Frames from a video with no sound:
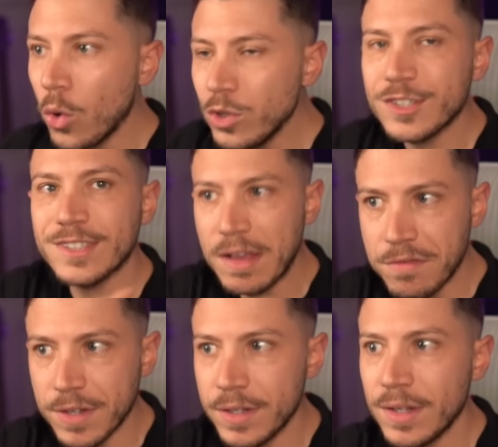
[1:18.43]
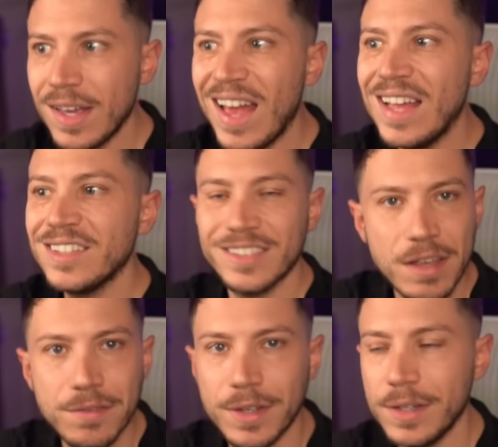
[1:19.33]
07 and
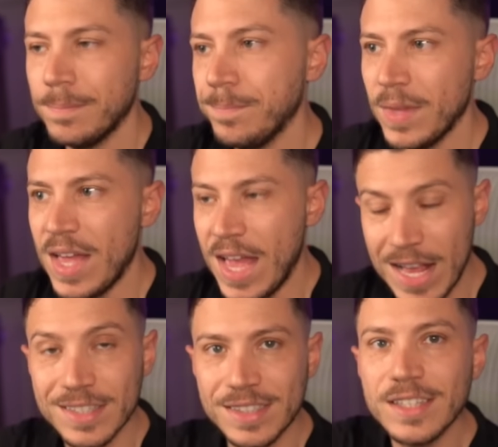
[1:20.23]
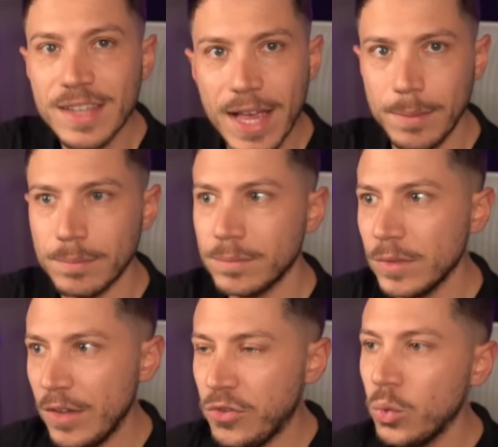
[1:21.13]
7 is the same.
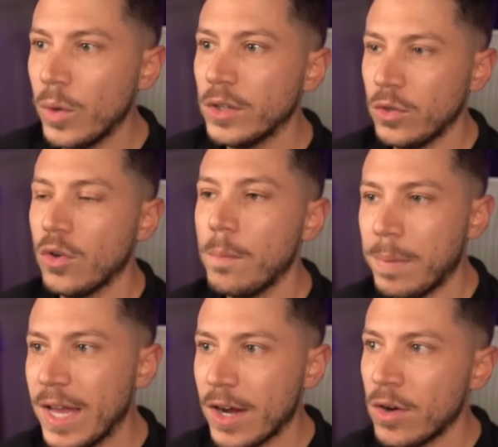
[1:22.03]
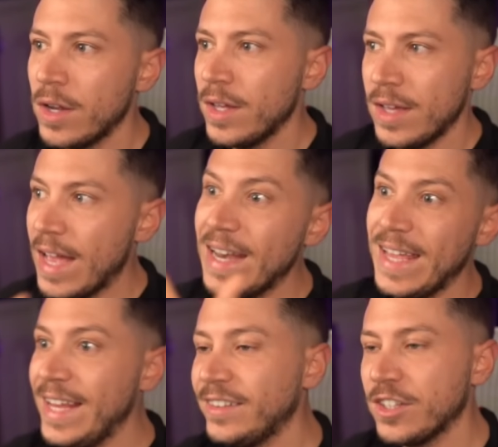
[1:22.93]
If you were to compare an
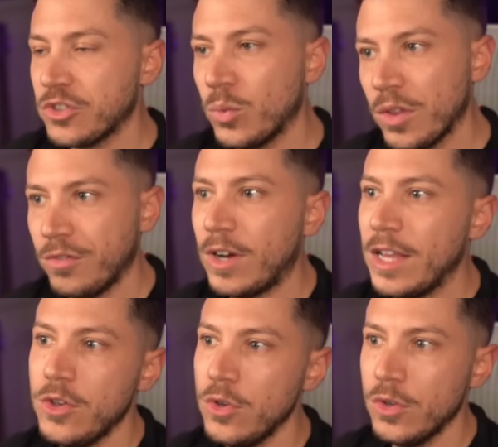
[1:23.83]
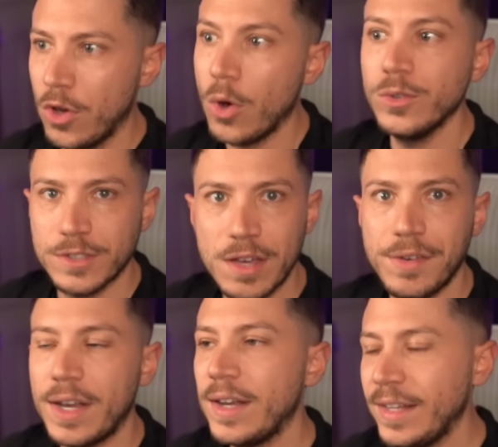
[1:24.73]
integer with value
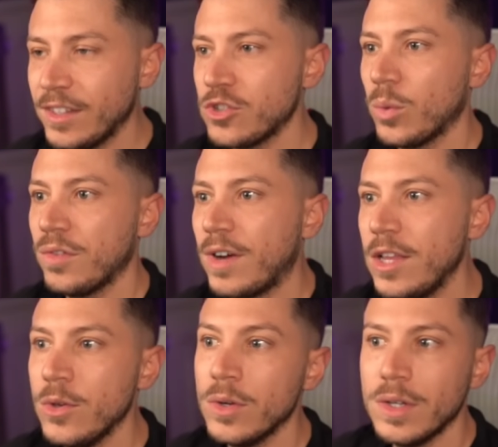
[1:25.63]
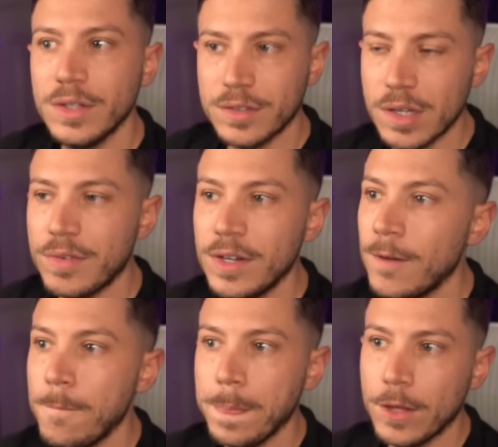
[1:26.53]
07 and integer with value 7,
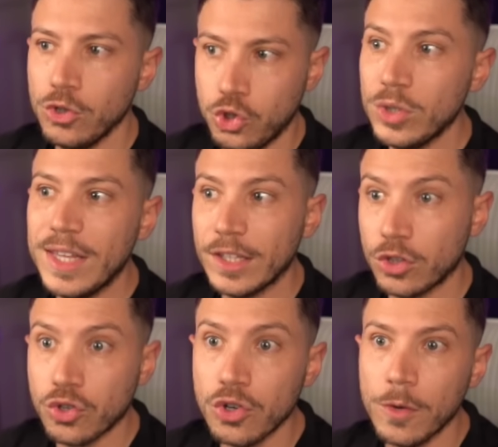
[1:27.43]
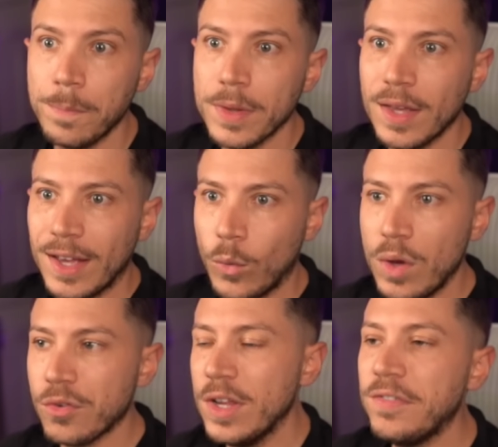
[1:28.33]
you'd get true.
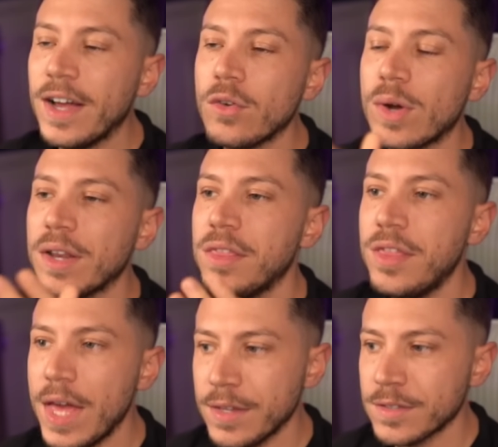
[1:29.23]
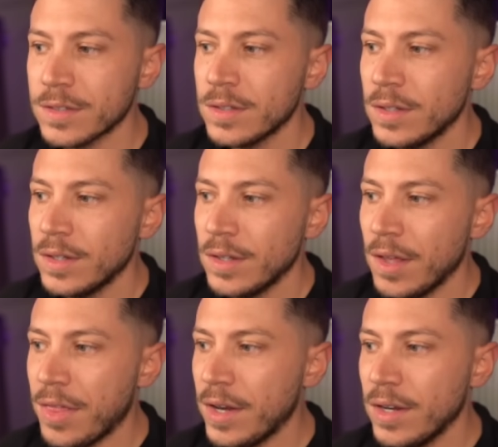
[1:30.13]
However, if I run this,
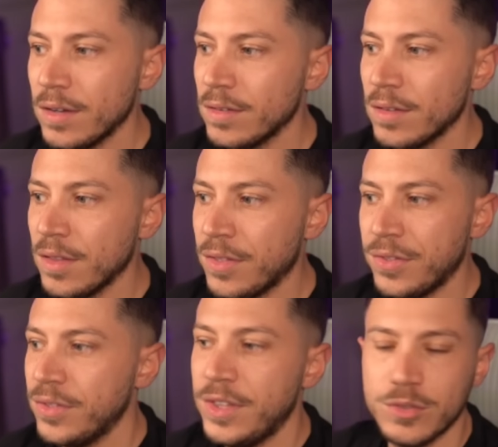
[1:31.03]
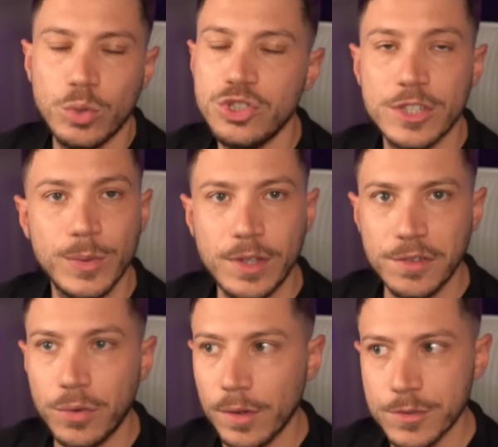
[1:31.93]
then this will just return
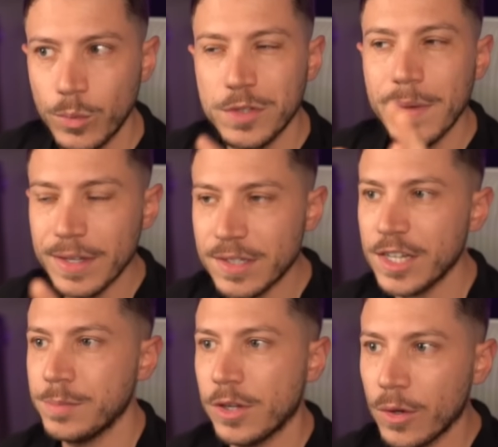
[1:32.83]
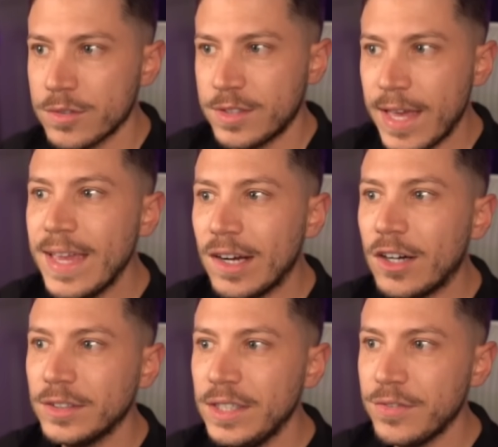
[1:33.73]
false, which makes sense because they
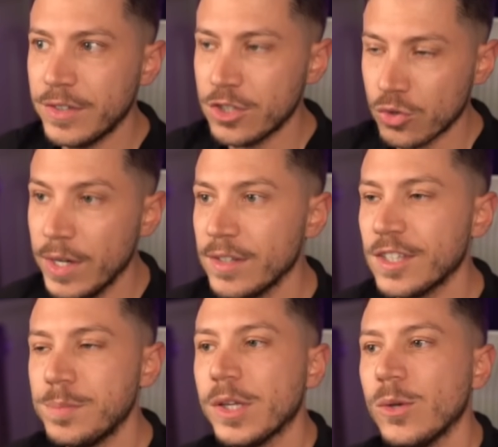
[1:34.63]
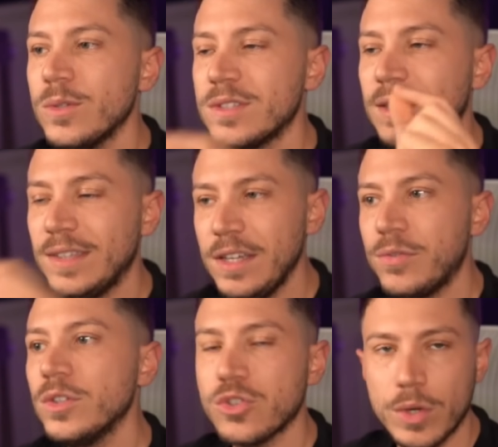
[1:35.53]
are different strings. That's because the
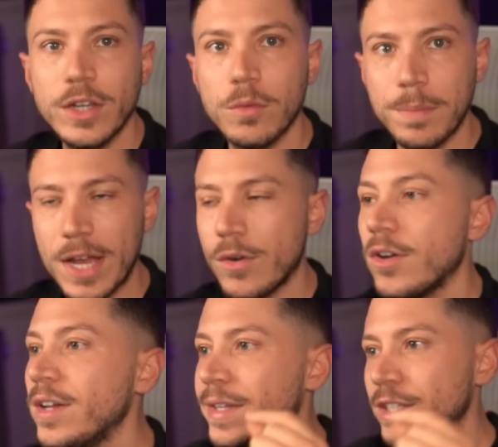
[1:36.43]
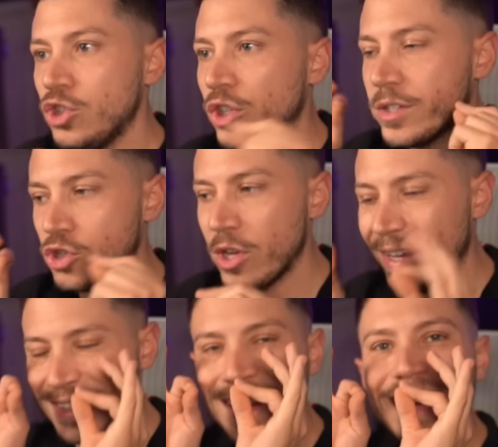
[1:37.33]
default string comparer just
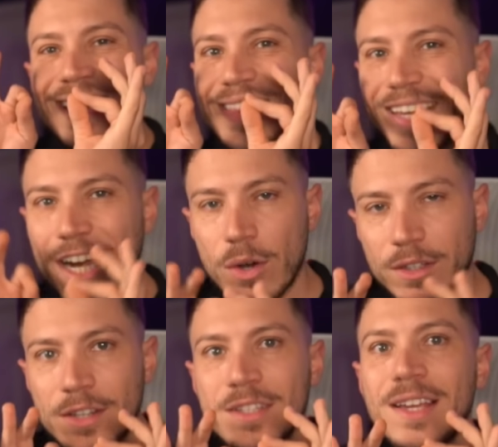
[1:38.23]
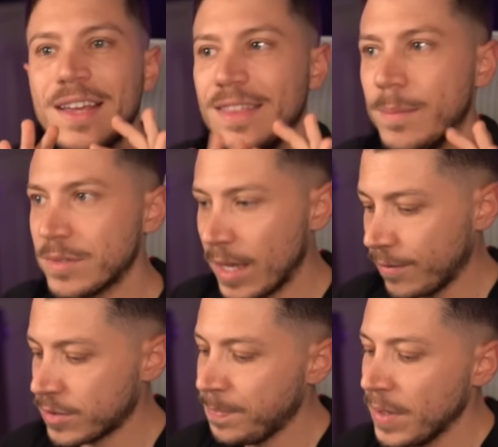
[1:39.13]
checks the characters themselves.